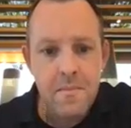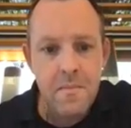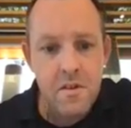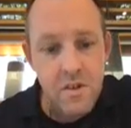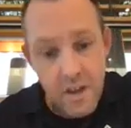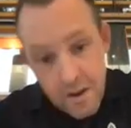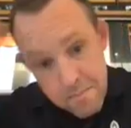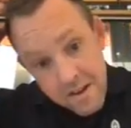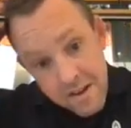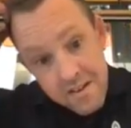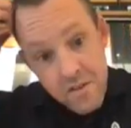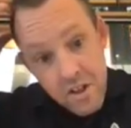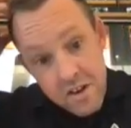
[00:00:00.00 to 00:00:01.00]
shared
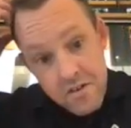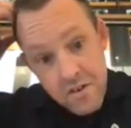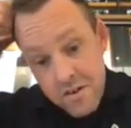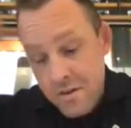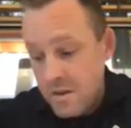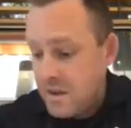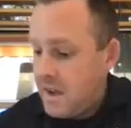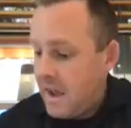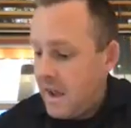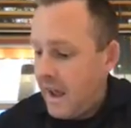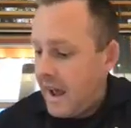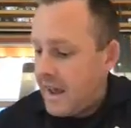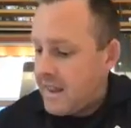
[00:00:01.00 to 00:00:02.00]
pairs of electrons,
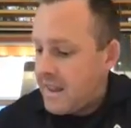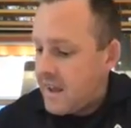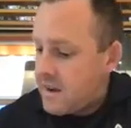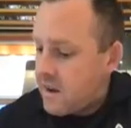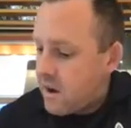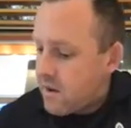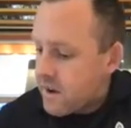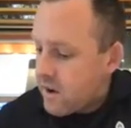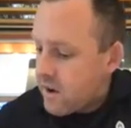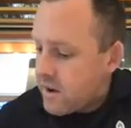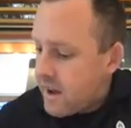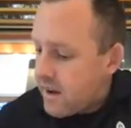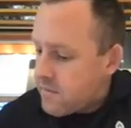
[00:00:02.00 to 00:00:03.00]
and then I'm
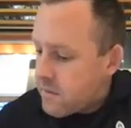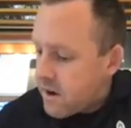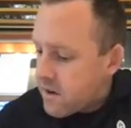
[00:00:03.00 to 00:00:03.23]
going to have my